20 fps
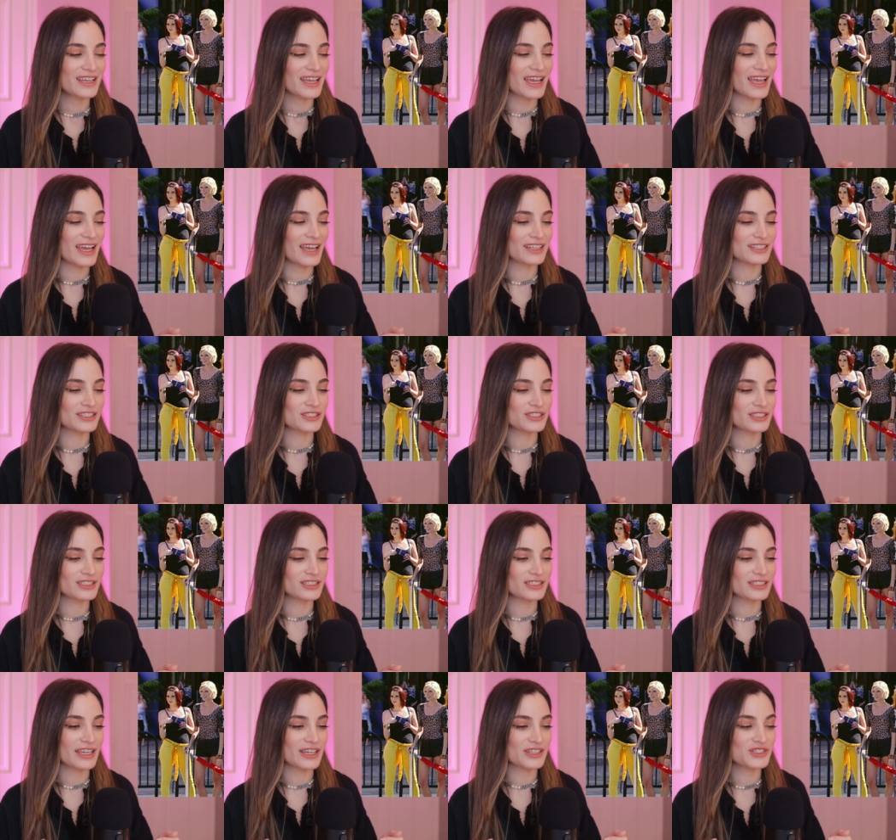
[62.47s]
And
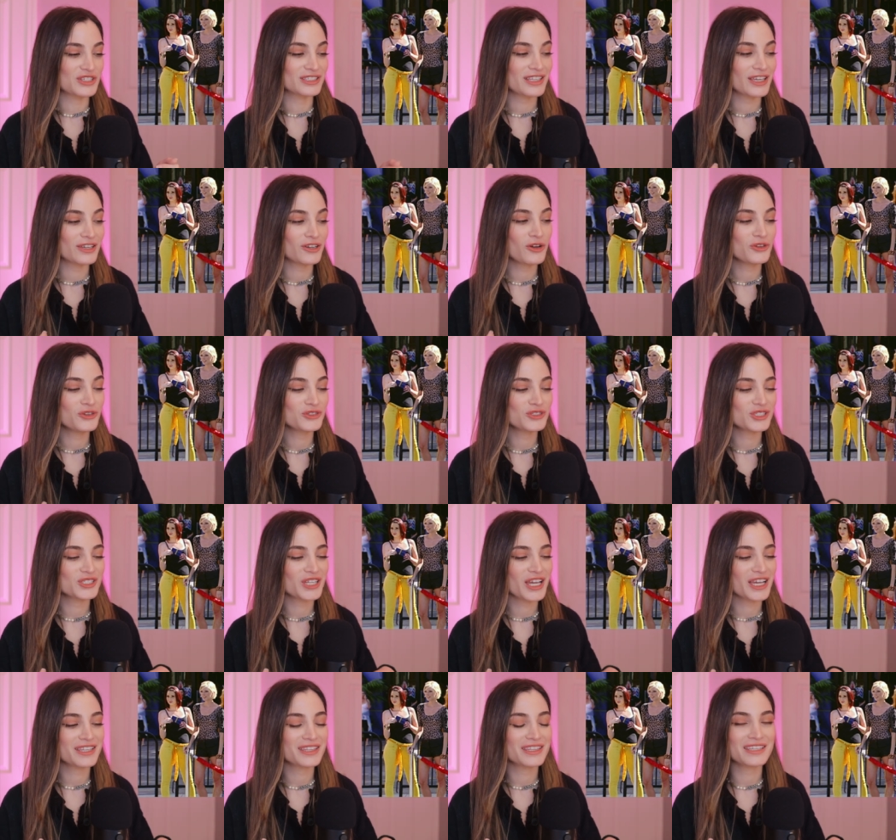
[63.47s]
yeah, she's like, Oh, you should
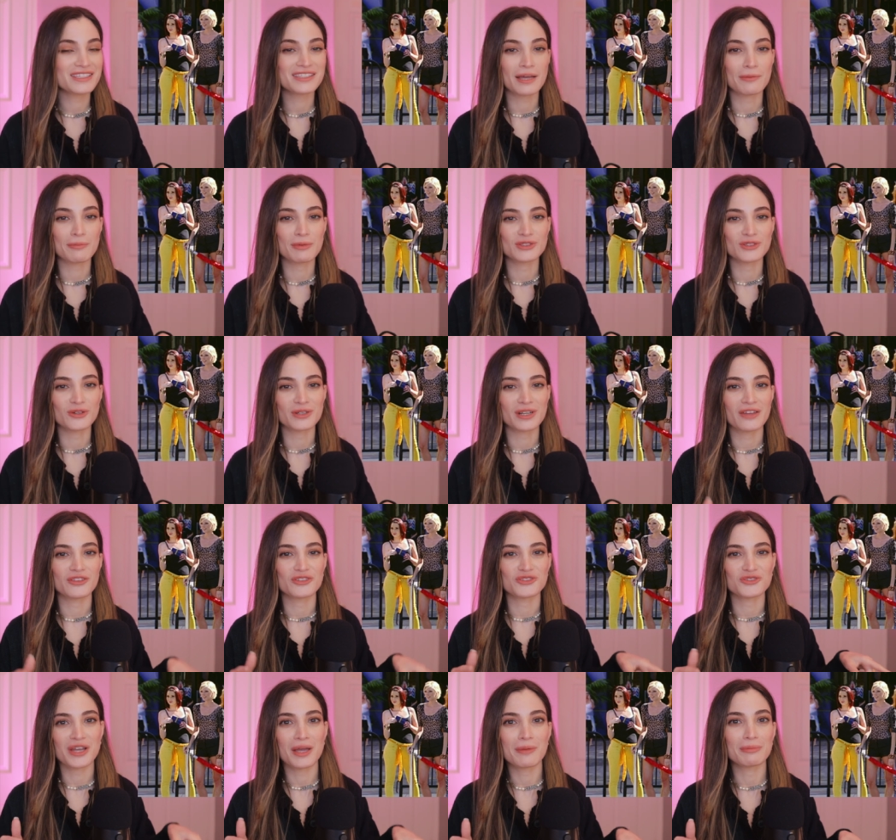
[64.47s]
check this episode out,
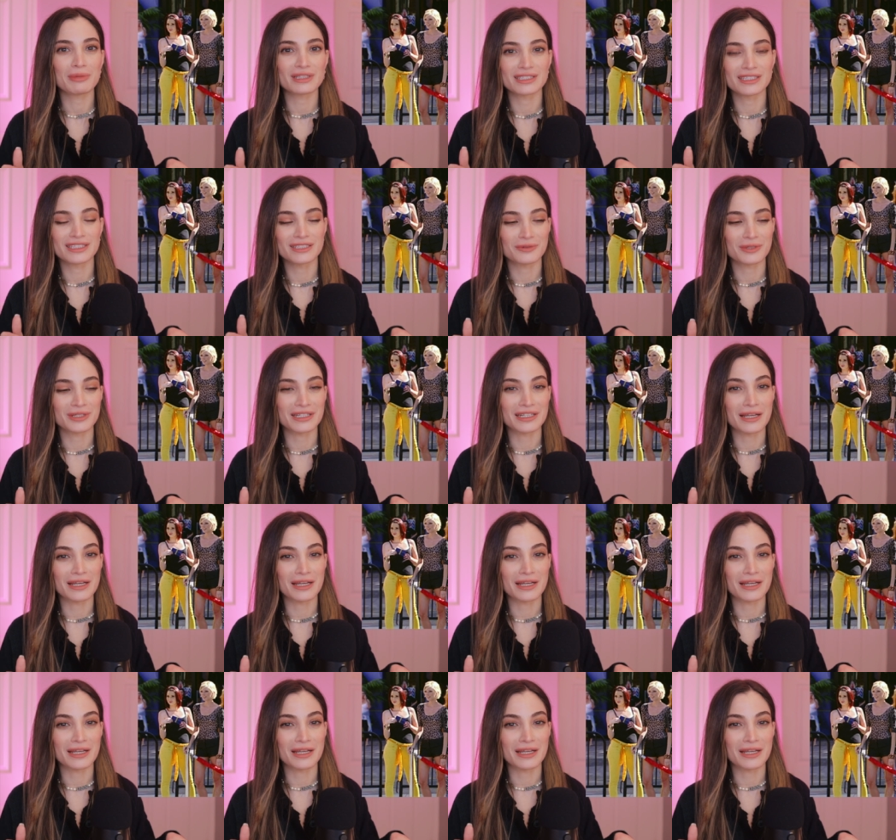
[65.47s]
the trampoline one.